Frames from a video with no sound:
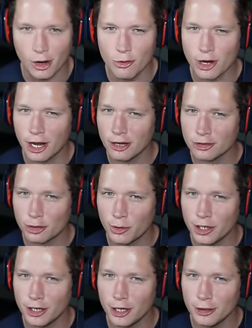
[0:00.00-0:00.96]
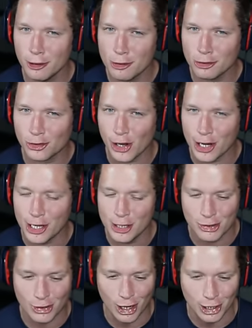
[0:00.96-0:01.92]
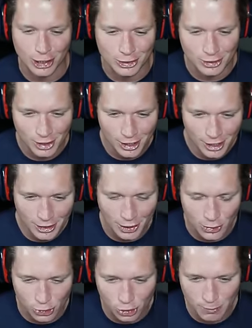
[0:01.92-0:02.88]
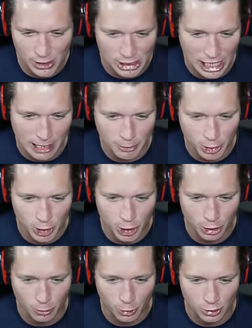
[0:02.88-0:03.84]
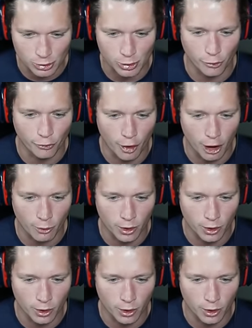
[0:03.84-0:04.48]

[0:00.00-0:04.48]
Okay, so it, it looks like he's kind of tends to be top of the leaderboard so far.